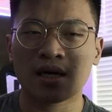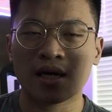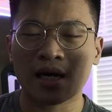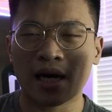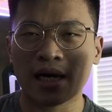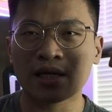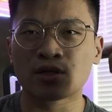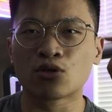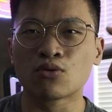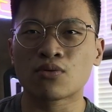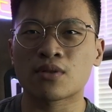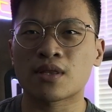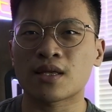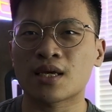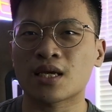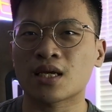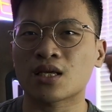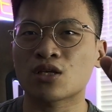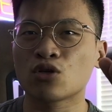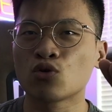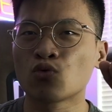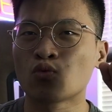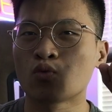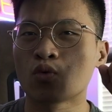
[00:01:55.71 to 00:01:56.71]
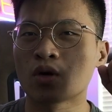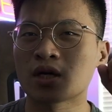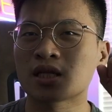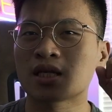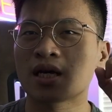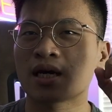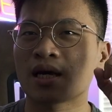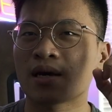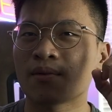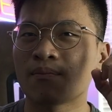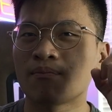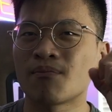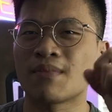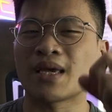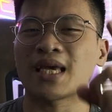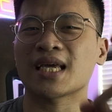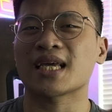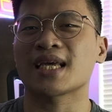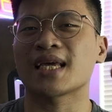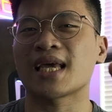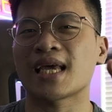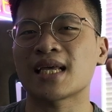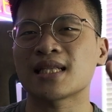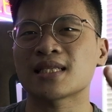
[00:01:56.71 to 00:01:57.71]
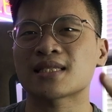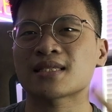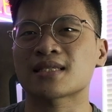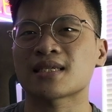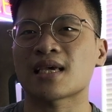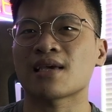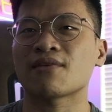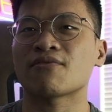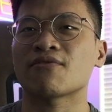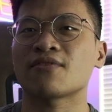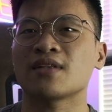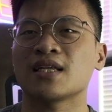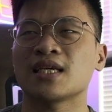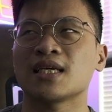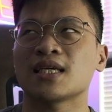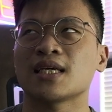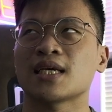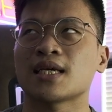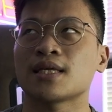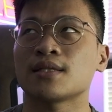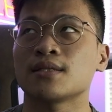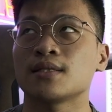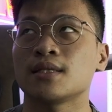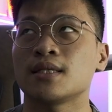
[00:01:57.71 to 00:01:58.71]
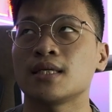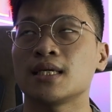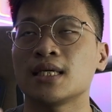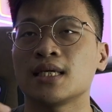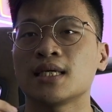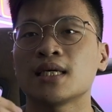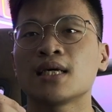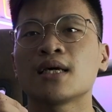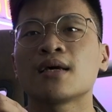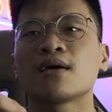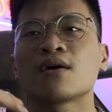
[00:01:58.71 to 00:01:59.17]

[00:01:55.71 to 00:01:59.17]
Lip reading: I do think you would make gains safely in the